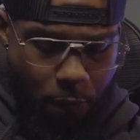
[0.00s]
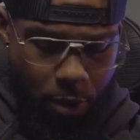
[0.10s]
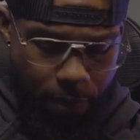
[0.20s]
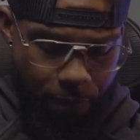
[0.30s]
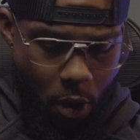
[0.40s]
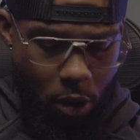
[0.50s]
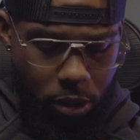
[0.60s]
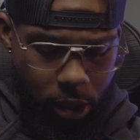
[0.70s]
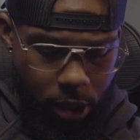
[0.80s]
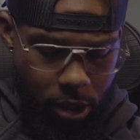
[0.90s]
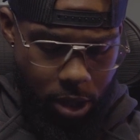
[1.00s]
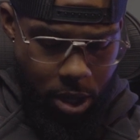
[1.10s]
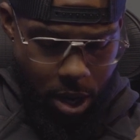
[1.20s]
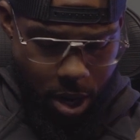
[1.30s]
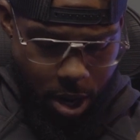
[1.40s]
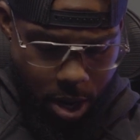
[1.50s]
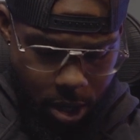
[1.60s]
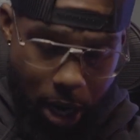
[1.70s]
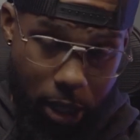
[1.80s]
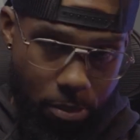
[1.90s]
for the fall season.
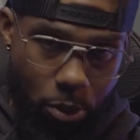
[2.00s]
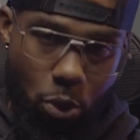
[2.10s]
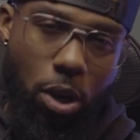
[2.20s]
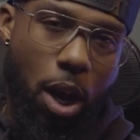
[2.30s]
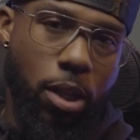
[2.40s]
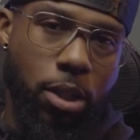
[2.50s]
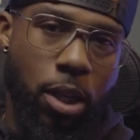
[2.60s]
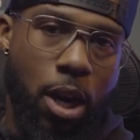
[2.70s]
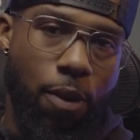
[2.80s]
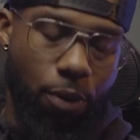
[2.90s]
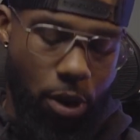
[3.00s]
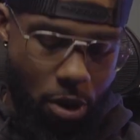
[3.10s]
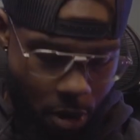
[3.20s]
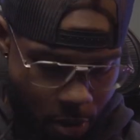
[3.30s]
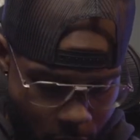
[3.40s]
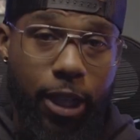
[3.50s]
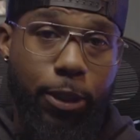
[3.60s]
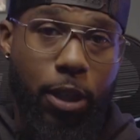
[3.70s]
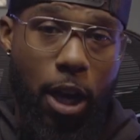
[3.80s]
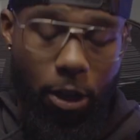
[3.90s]
Got some new colors in there for y'all.
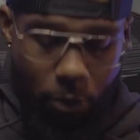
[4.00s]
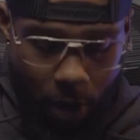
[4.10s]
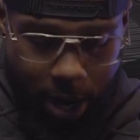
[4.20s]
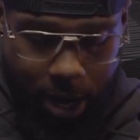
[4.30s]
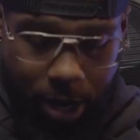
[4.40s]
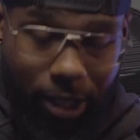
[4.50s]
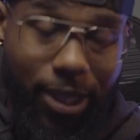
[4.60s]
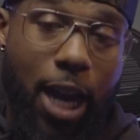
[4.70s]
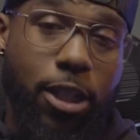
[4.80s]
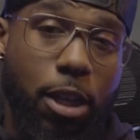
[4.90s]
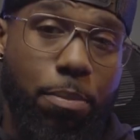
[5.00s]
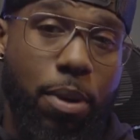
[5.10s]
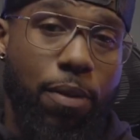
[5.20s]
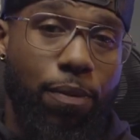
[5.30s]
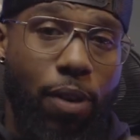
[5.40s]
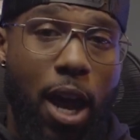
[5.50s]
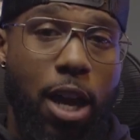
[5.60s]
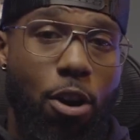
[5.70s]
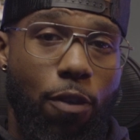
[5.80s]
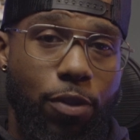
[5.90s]
This color right here has actually been
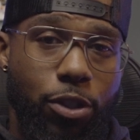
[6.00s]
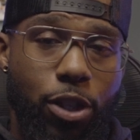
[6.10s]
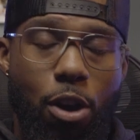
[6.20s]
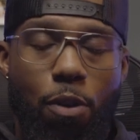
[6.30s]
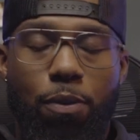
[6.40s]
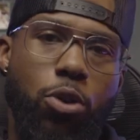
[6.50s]
flying off the shelf.